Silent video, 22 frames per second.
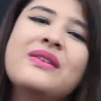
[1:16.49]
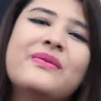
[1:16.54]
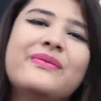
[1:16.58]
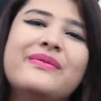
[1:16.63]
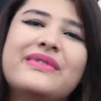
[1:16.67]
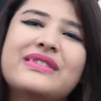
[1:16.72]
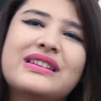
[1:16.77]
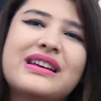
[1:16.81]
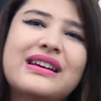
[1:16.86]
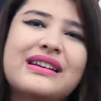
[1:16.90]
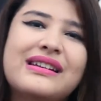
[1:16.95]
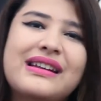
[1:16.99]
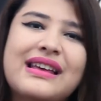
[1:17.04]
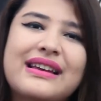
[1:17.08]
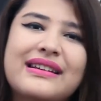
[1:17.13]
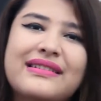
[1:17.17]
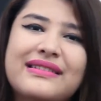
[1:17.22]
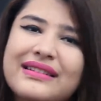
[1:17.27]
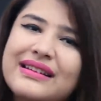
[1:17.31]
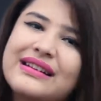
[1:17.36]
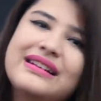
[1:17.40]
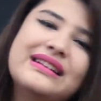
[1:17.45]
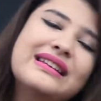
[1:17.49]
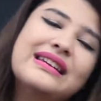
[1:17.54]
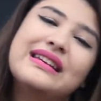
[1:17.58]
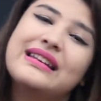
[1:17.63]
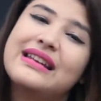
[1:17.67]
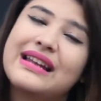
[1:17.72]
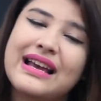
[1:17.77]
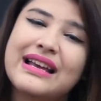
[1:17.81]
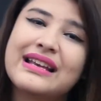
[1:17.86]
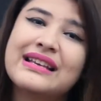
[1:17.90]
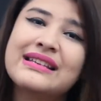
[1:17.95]
which are like really
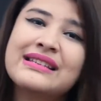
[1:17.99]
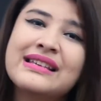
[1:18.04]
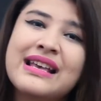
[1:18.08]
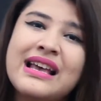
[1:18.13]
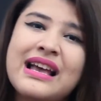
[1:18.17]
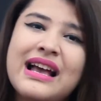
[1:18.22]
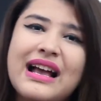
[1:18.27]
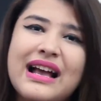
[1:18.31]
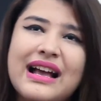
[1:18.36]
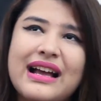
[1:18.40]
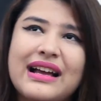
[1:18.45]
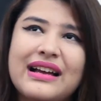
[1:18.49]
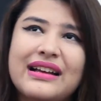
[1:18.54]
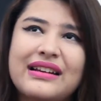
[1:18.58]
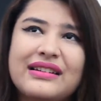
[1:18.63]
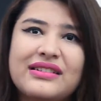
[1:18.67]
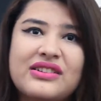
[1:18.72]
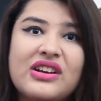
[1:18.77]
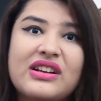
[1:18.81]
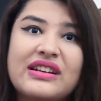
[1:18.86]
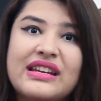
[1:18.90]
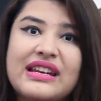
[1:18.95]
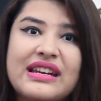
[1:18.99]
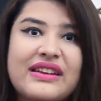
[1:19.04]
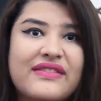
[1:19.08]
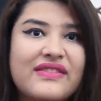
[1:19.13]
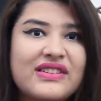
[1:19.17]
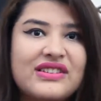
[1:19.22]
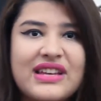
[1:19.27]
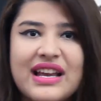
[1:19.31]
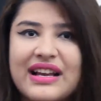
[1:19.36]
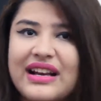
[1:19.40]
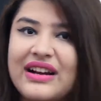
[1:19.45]
nice and you all can
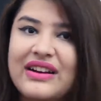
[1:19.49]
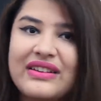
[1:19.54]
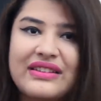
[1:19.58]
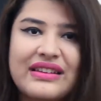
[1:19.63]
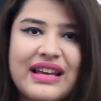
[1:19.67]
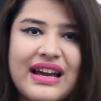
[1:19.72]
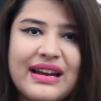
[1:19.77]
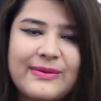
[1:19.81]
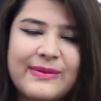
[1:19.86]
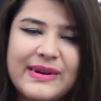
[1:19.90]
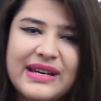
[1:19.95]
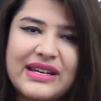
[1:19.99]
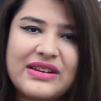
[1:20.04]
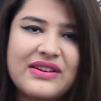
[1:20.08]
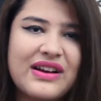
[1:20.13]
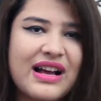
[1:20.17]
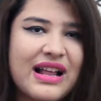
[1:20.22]
even check out that video.